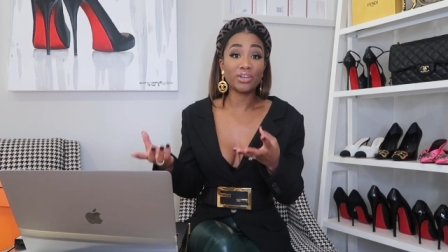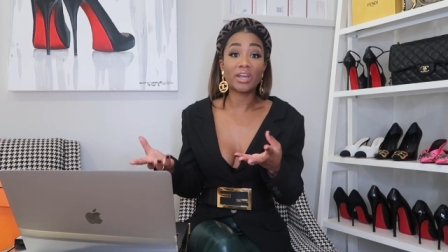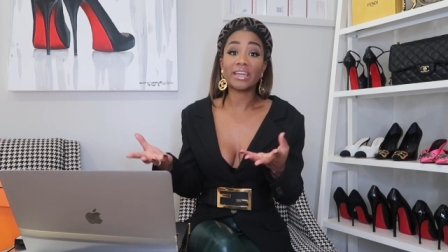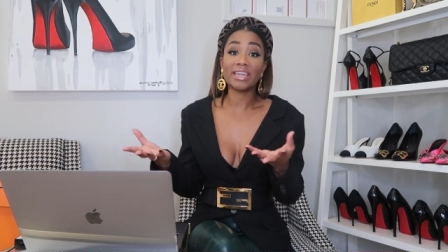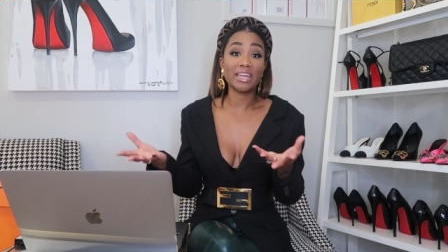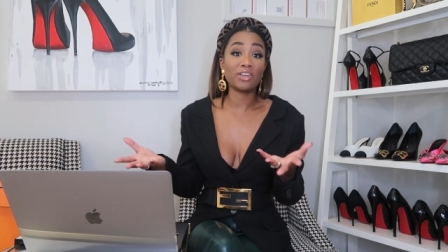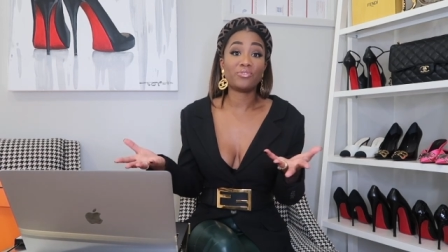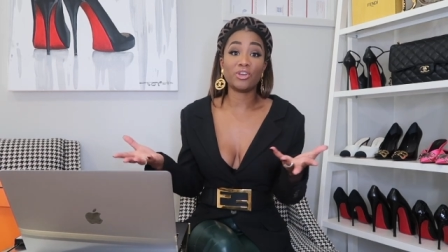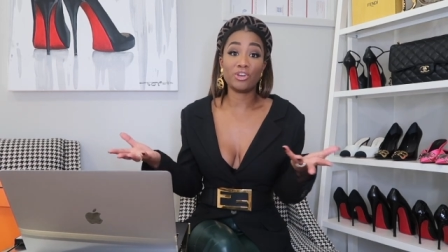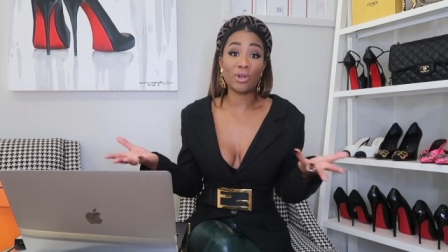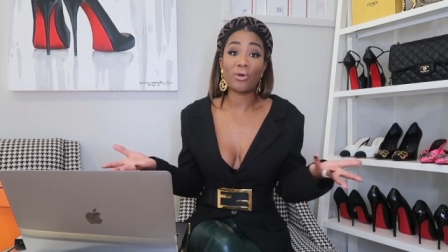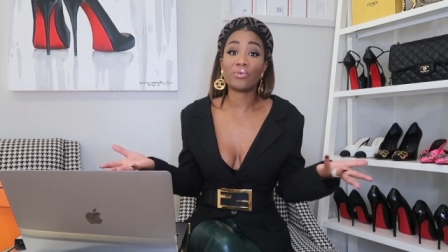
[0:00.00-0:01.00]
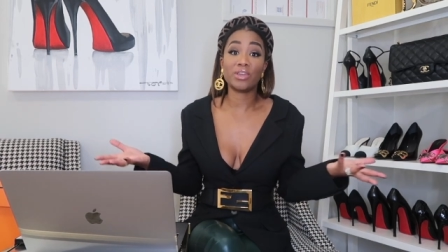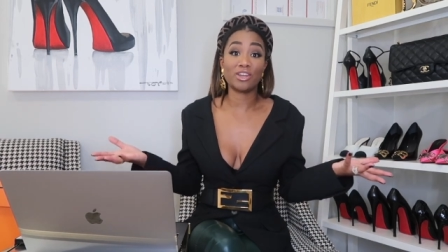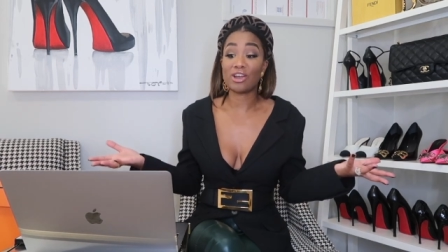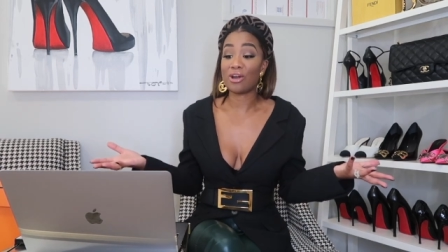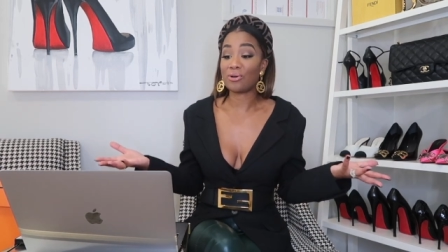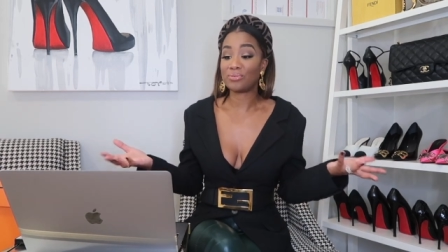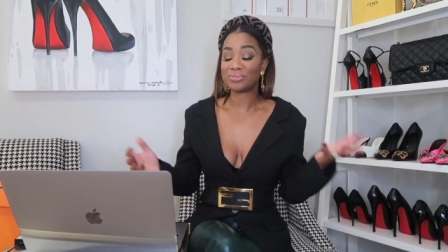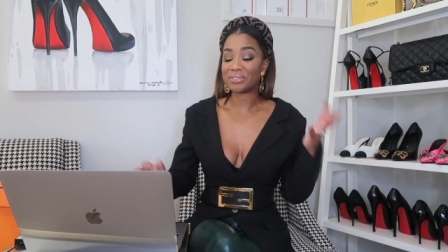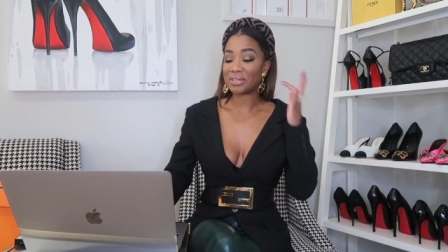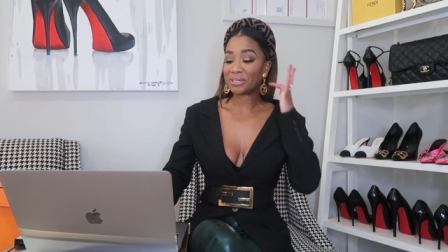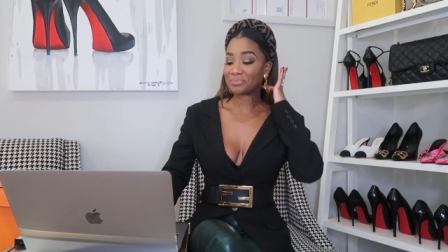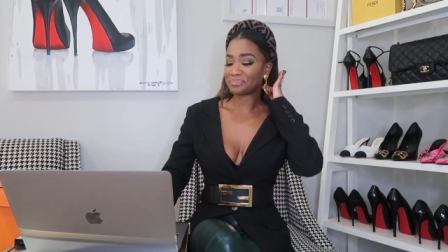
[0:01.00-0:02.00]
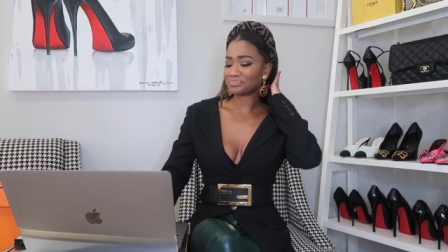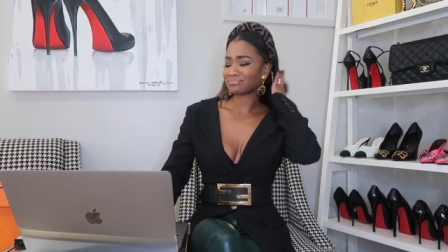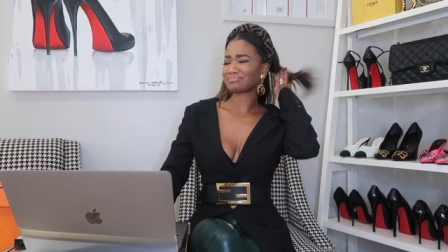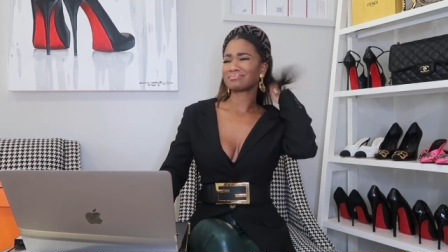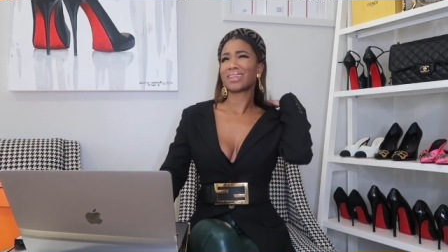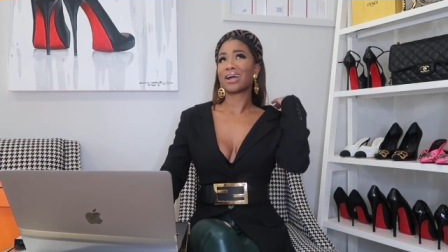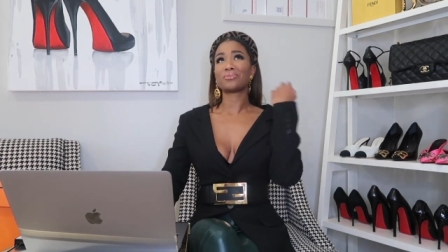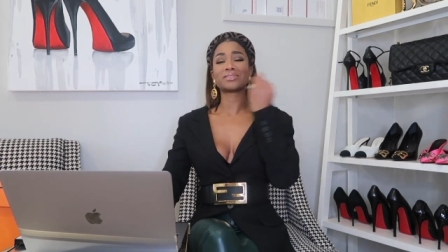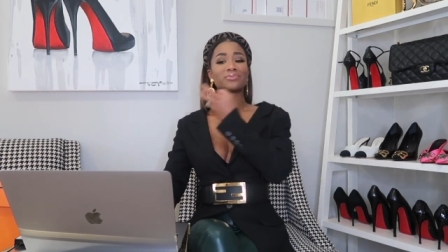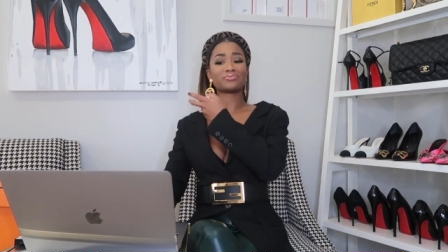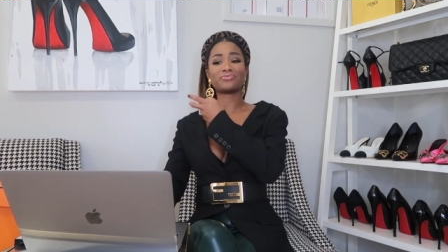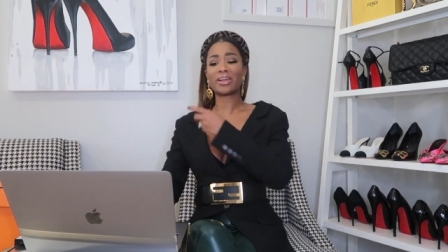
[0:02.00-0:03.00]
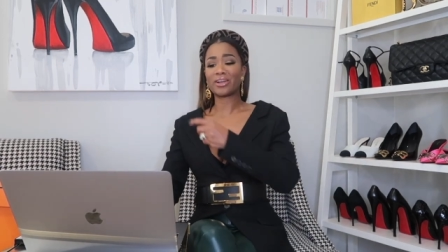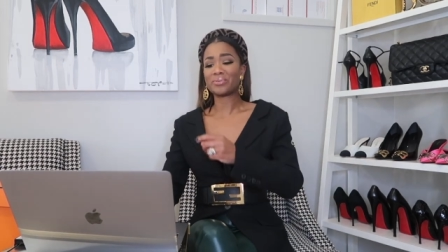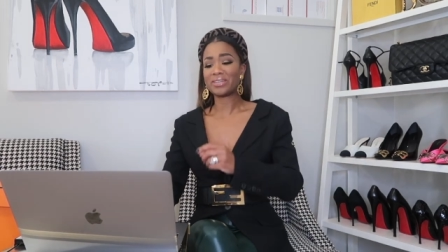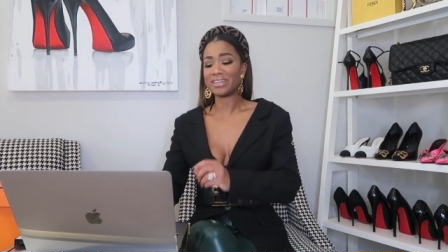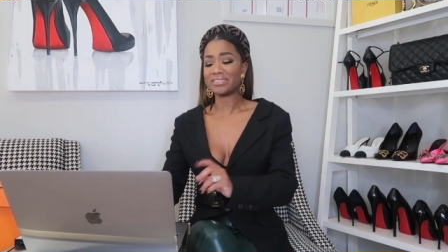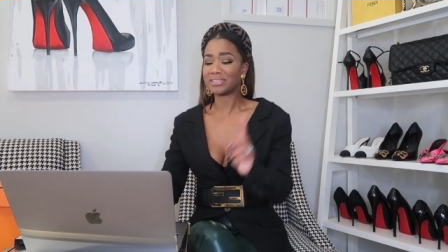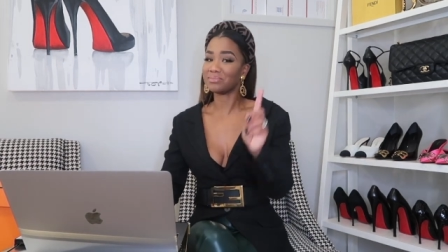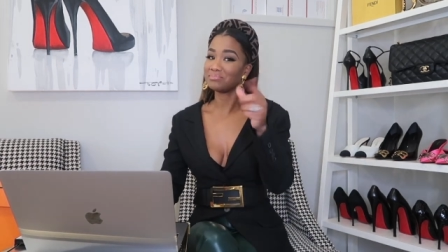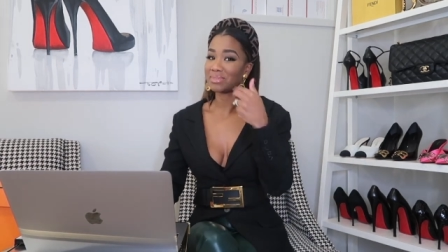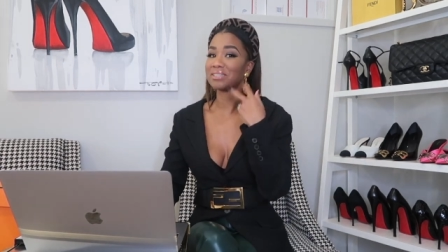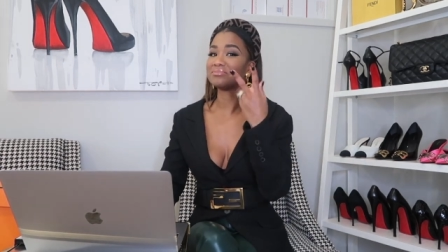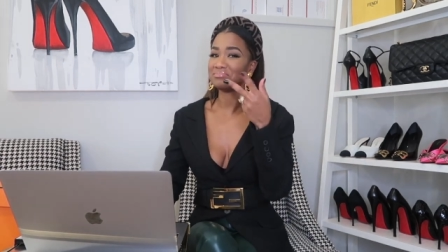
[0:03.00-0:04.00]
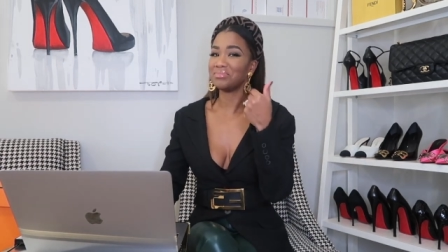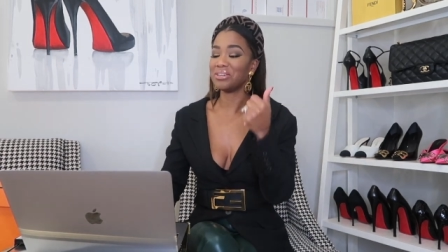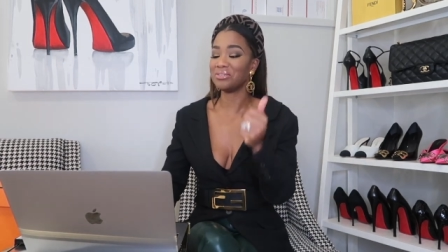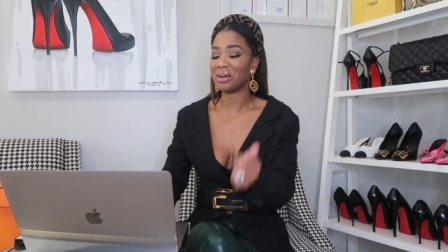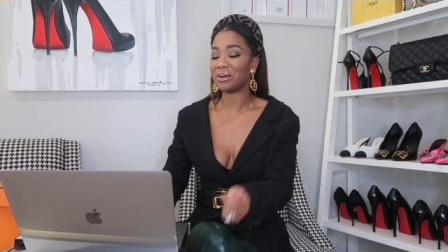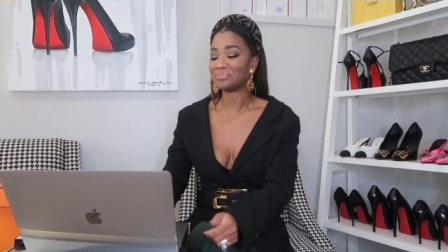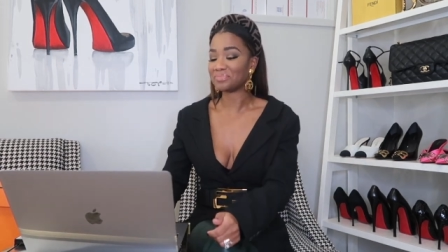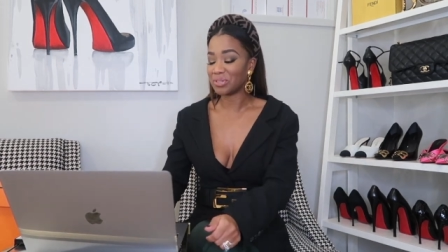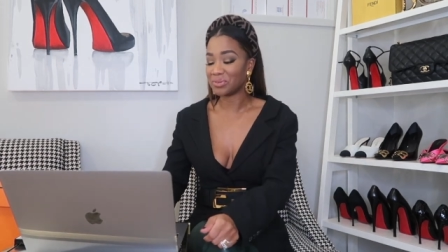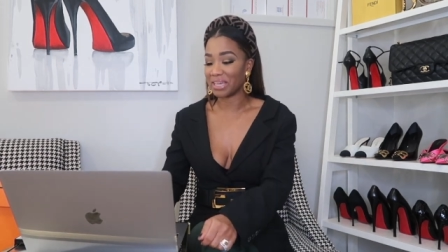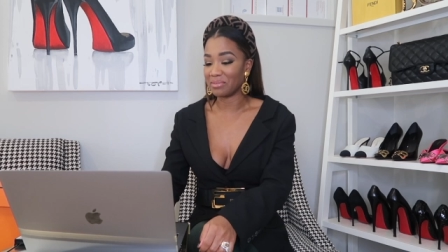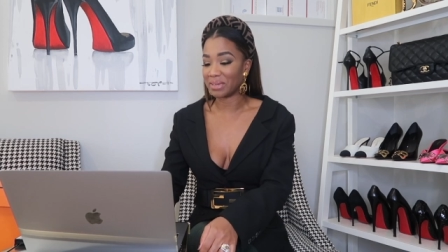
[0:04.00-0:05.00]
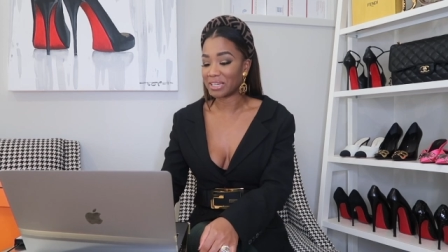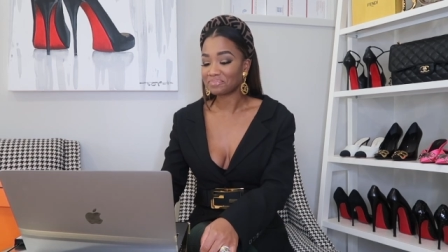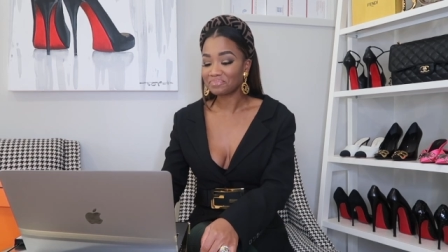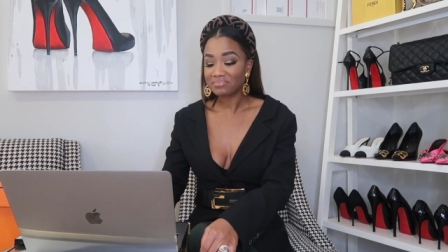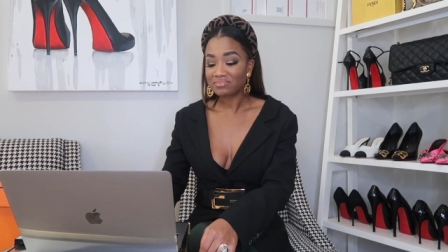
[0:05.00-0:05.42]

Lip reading: know, you know, you know. That was very redundant, but you know, you get me.